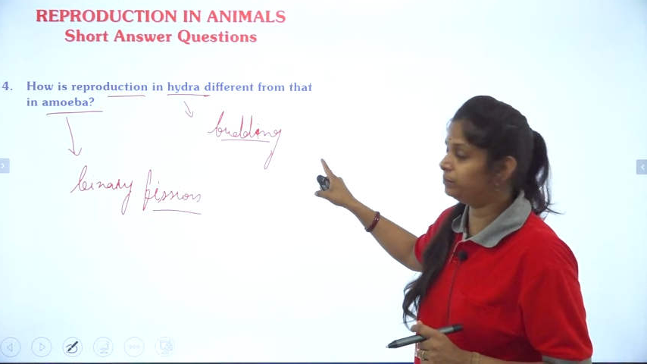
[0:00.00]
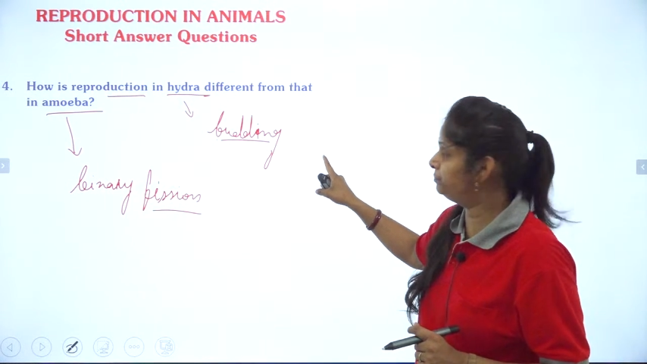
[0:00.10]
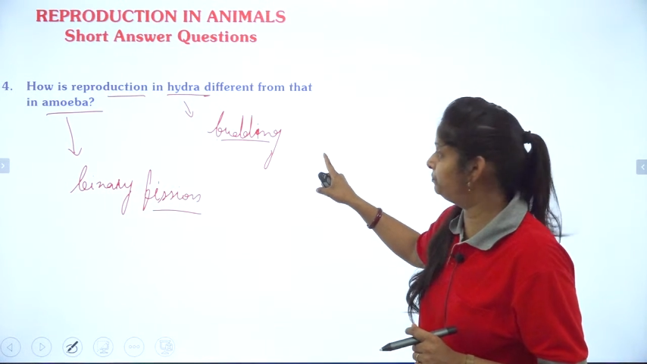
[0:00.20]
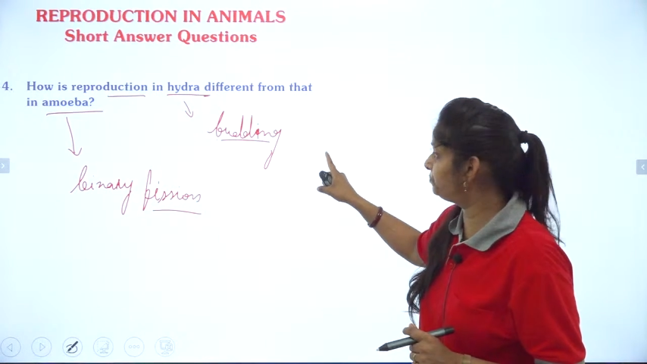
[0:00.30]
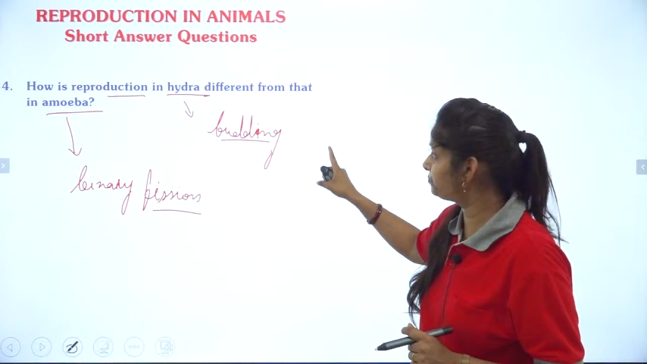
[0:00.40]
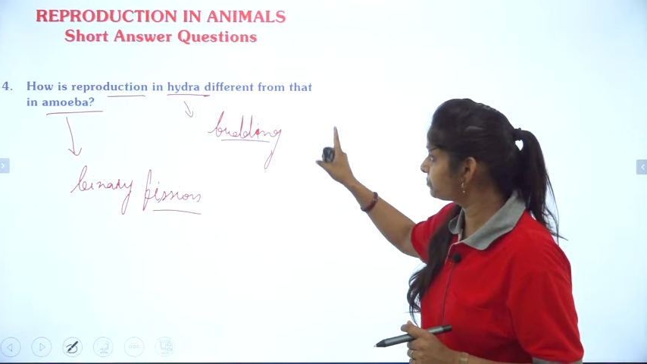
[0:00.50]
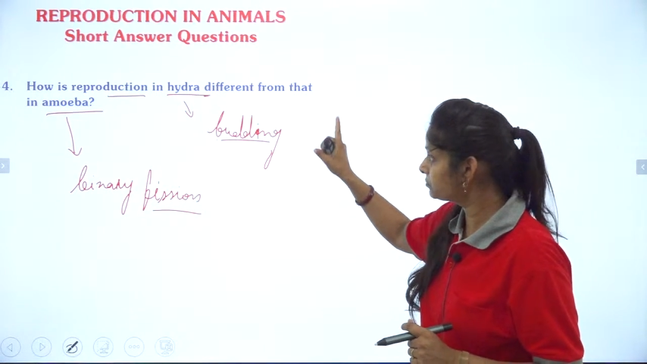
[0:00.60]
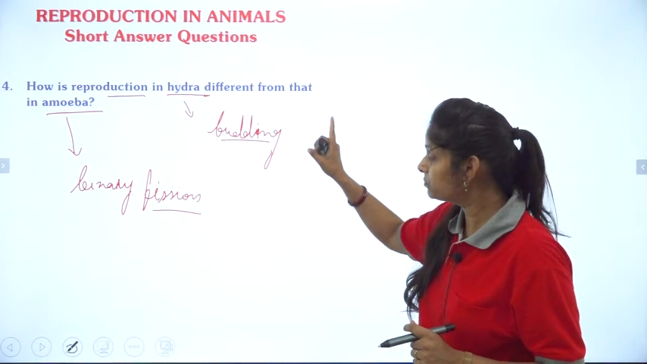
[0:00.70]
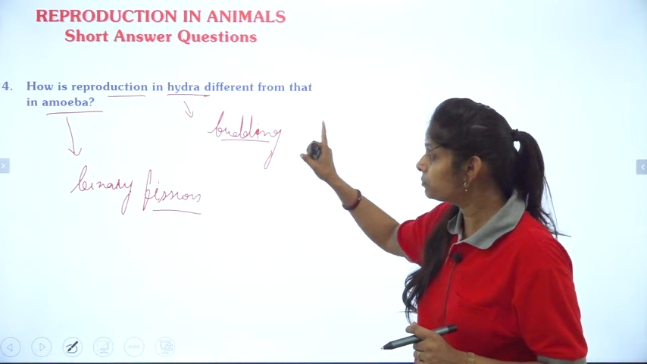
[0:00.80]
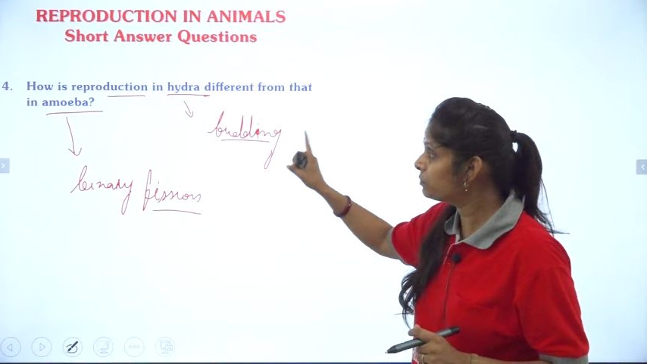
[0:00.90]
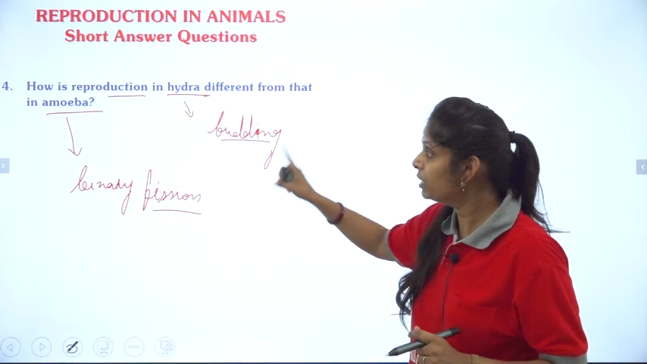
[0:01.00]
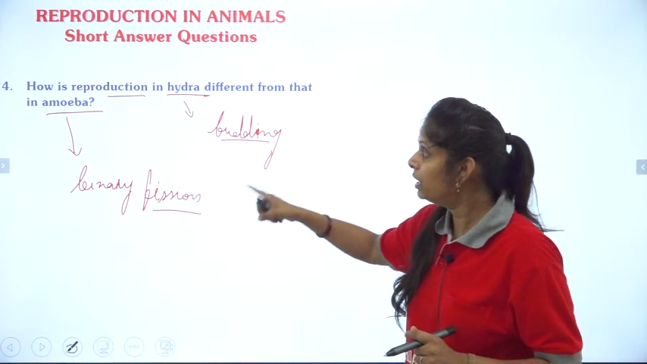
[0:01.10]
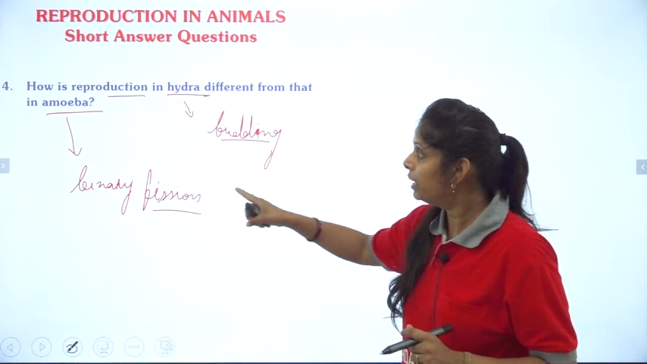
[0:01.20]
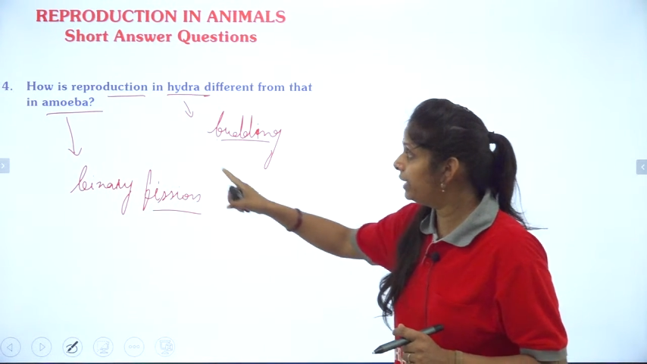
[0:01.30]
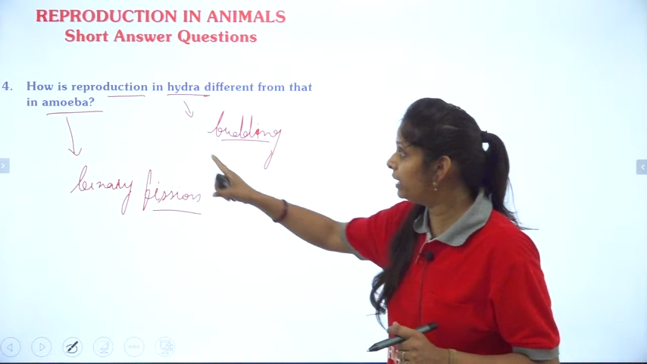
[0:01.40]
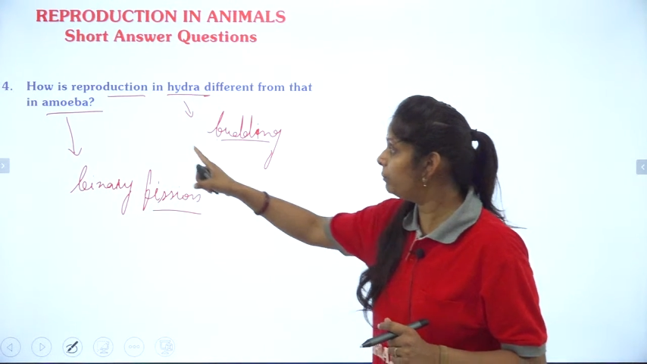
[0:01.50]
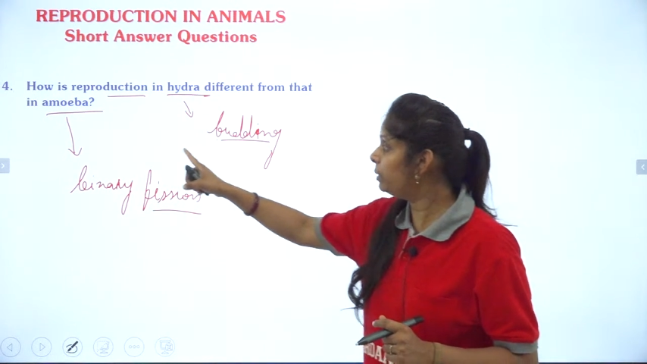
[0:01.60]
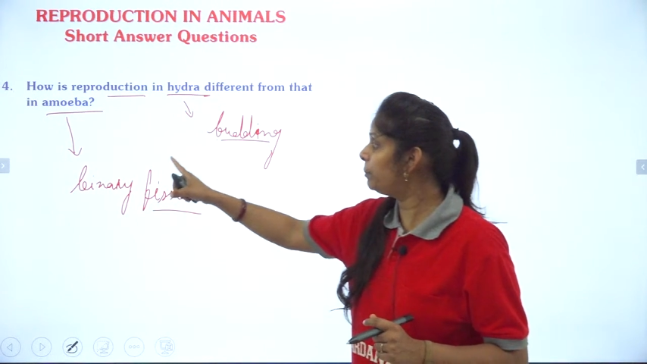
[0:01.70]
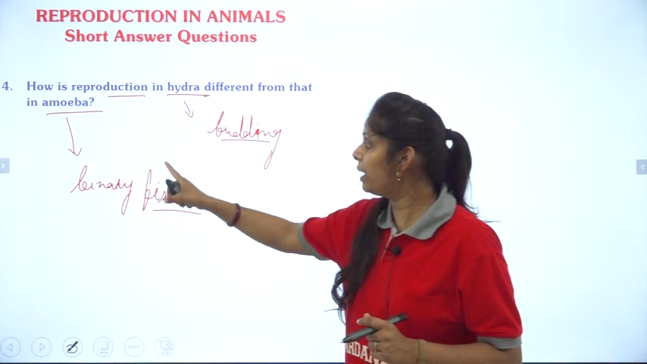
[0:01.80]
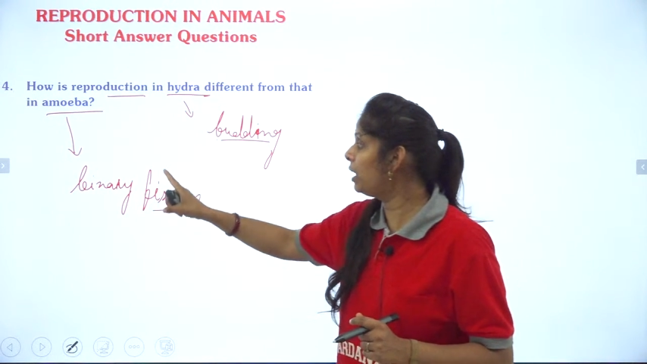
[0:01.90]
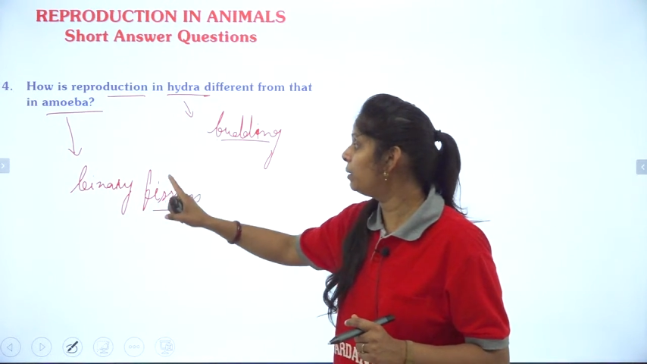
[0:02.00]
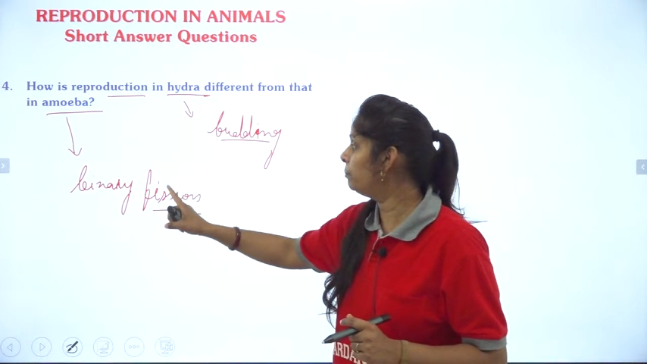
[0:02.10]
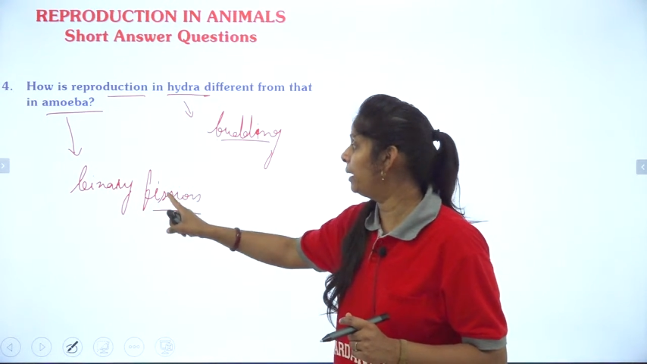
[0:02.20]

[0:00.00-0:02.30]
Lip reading: in amoeba.